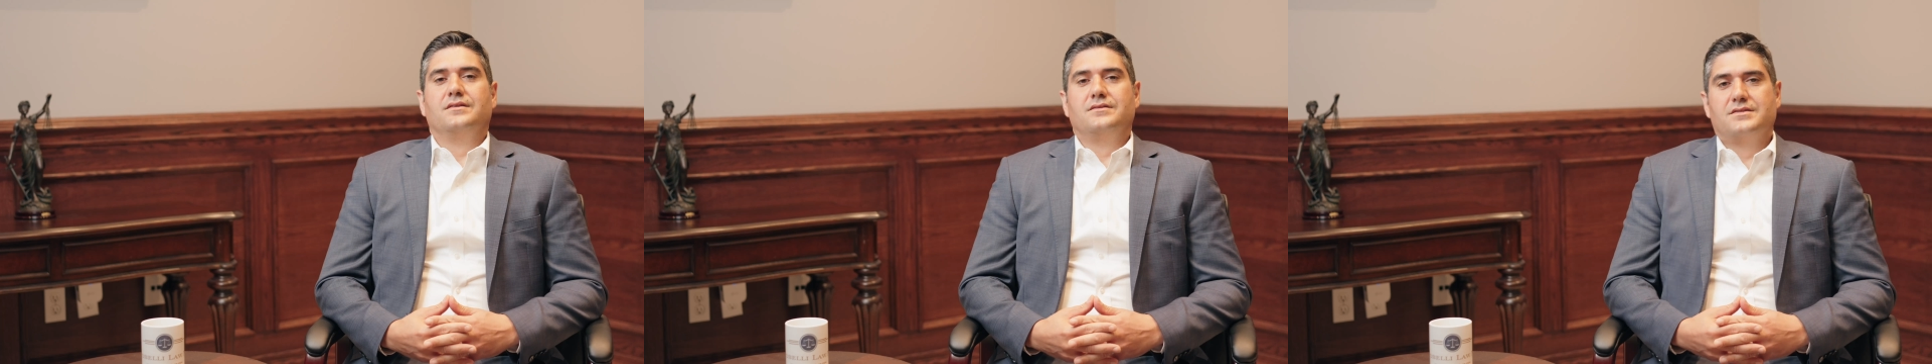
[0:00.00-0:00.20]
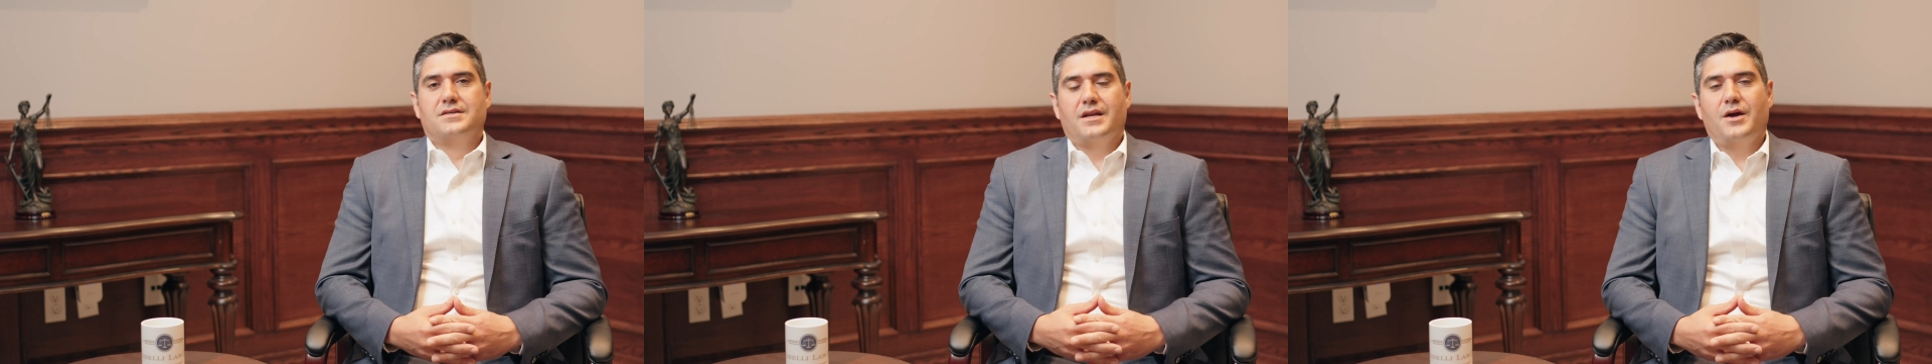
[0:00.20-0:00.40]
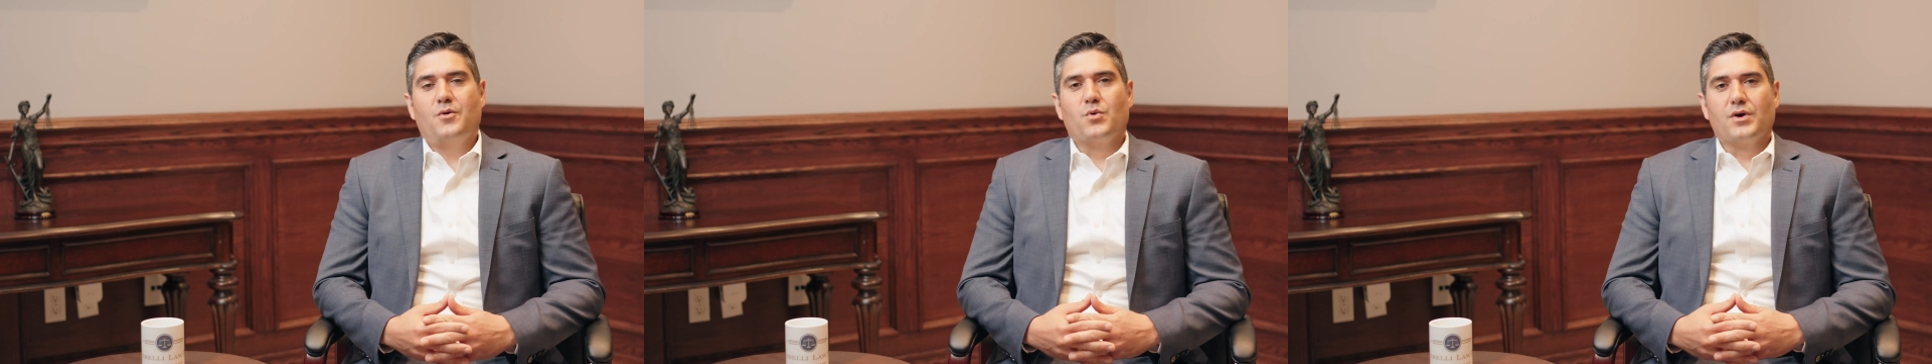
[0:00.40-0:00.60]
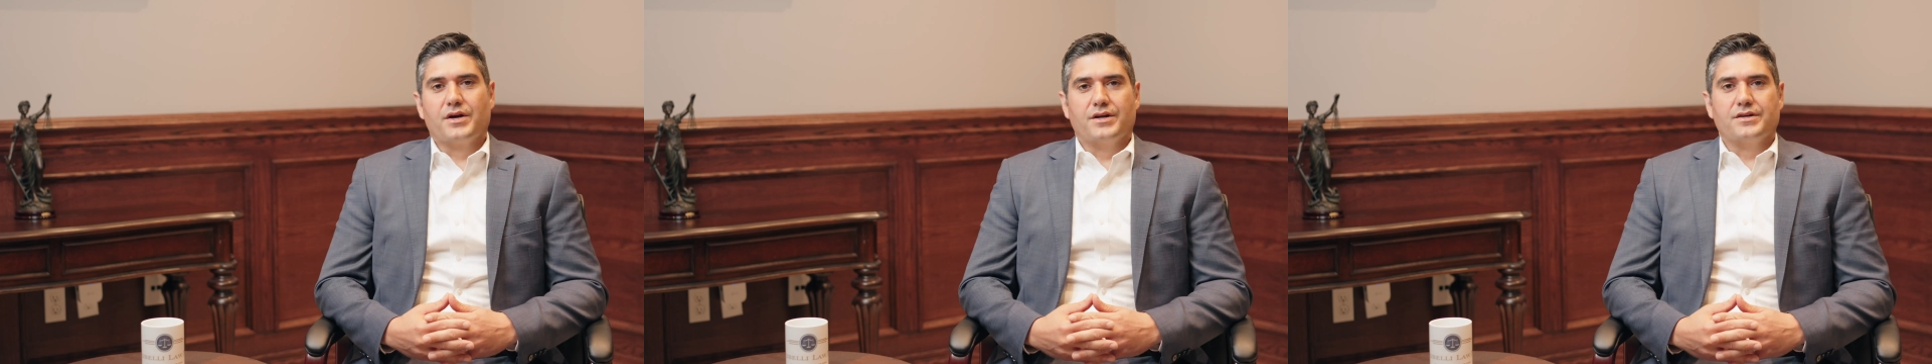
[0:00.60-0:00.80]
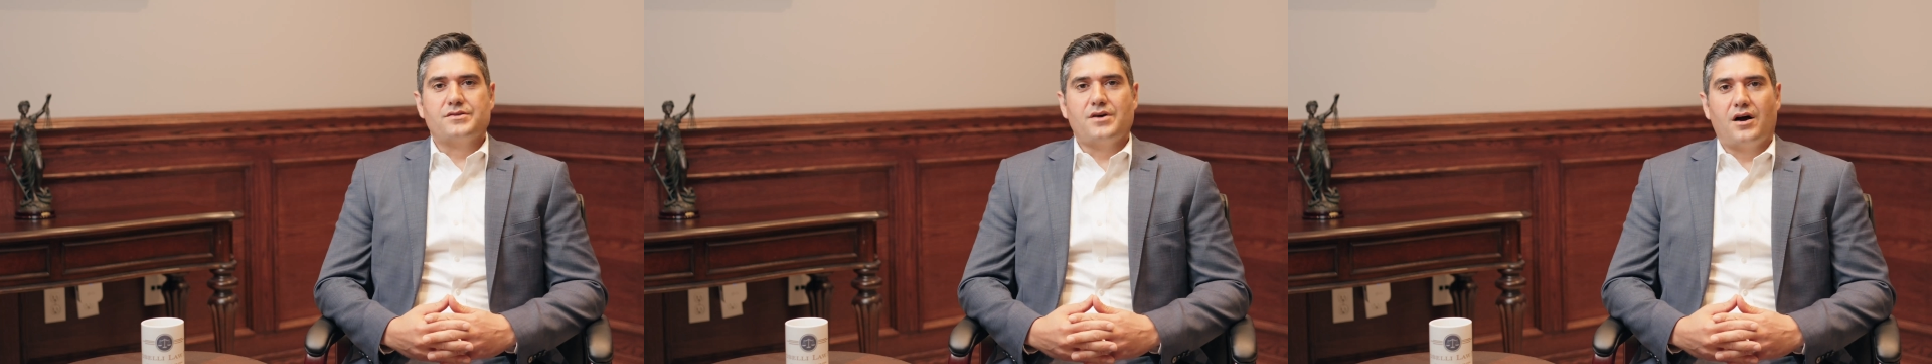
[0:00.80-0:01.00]
Today we're
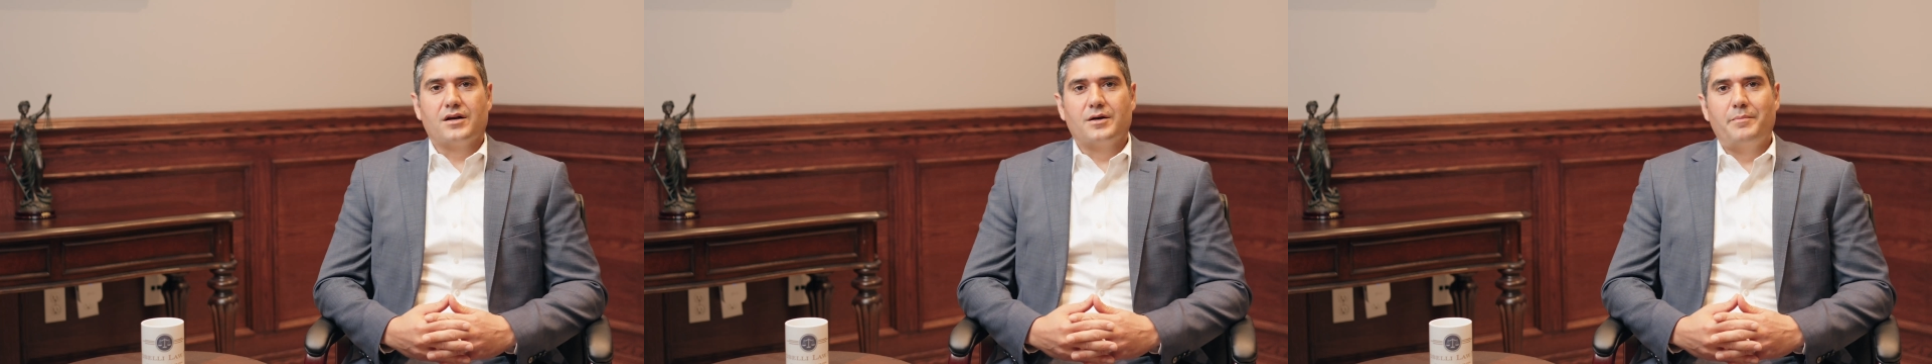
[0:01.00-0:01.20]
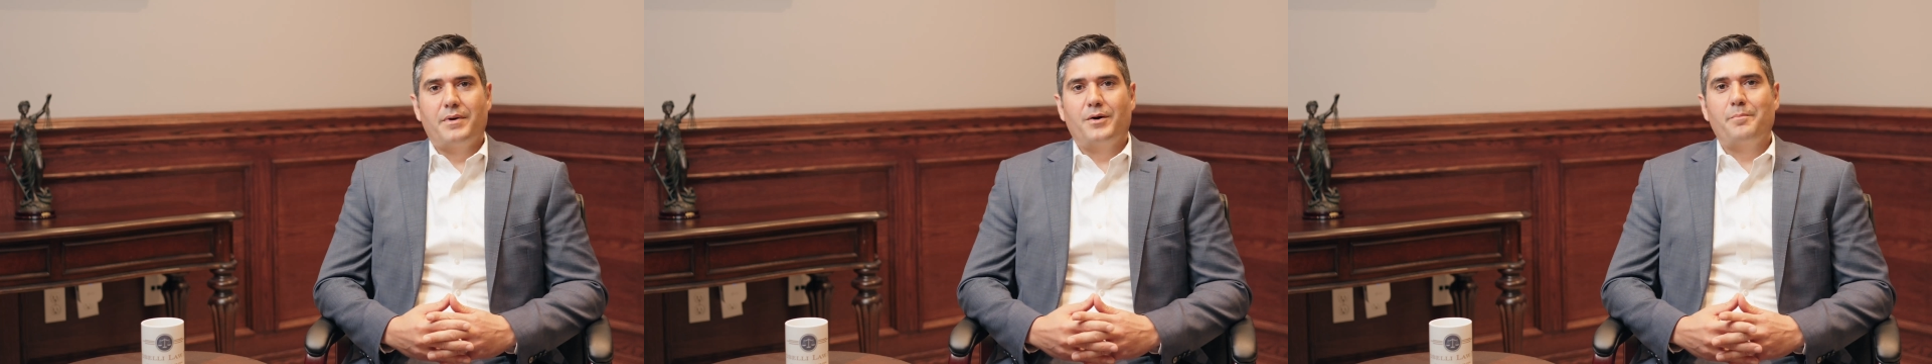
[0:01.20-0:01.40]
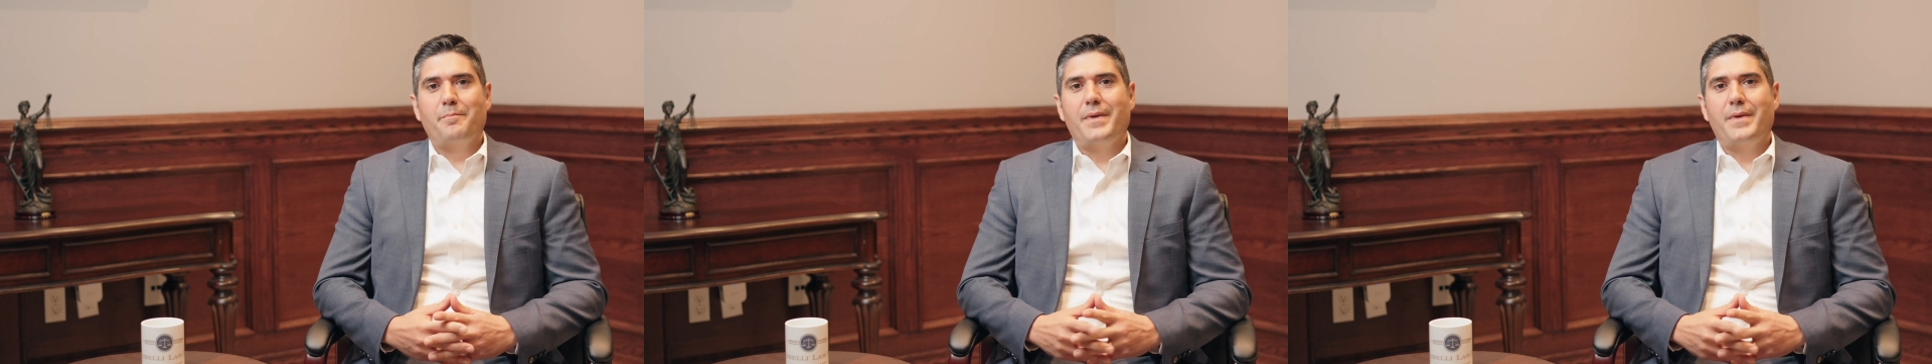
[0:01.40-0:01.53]
going to talk about